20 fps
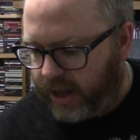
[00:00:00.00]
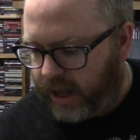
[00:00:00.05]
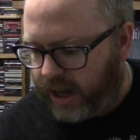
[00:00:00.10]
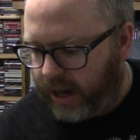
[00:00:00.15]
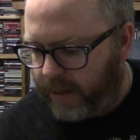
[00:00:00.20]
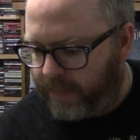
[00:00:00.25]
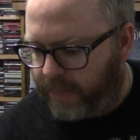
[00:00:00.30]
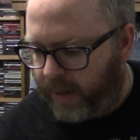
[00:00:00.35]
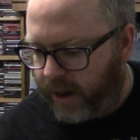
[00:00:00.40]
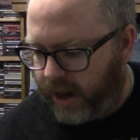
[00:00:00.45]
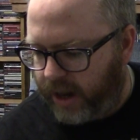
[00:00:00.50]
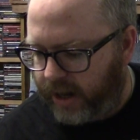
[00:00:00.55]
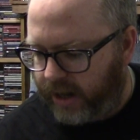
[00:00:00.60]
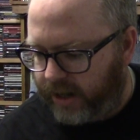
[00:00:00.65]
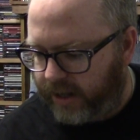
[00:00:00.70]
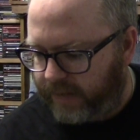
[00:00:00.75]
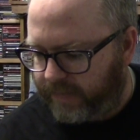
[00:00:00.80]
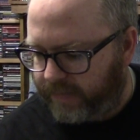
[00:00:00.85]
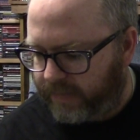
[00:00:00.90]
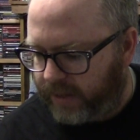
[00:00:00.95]
and I bought
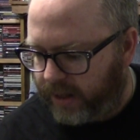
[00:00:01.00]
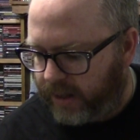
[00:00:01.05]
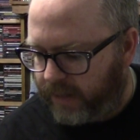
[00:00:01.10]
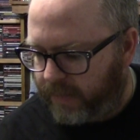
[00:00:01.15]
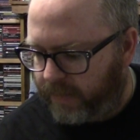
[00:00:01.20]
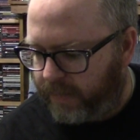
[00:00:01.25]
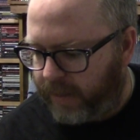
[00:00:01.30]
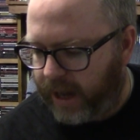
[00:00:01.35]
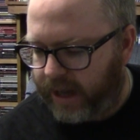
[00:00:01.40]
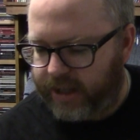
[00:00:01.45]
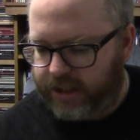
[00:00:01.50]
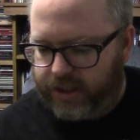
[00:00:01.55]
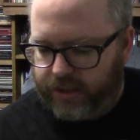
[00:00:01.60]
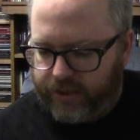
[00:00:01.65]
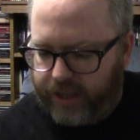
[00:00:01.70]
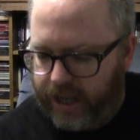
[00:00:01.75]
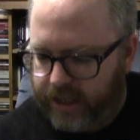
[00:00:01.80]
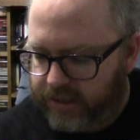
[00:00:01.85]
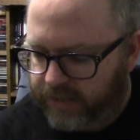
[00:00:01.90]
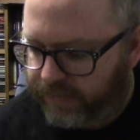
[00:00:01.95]
it back in
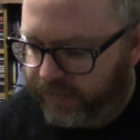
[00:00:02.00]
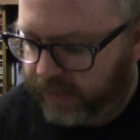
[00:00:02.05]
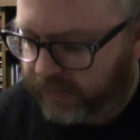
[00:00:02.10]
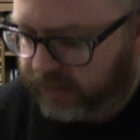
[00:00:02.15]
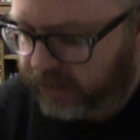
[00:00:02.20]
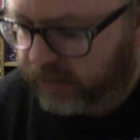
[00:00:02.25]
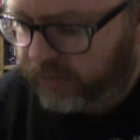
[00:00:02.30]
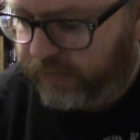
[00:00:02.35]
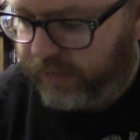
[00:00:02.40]
two thousand fifteen,